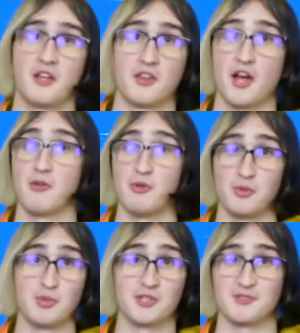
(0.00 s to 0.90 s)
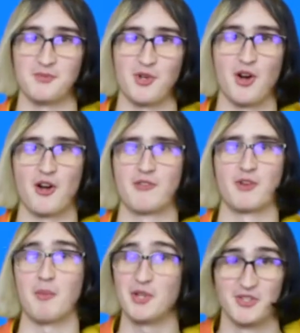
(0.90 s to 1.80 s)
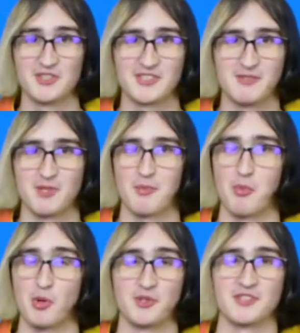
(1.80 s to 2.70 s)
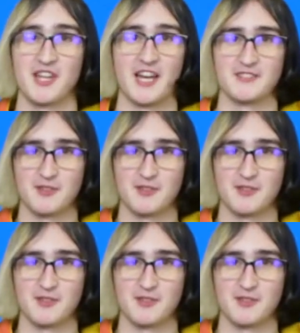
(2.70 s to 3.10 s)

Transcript: that really pissed me off. I bet you're the same type of person that has a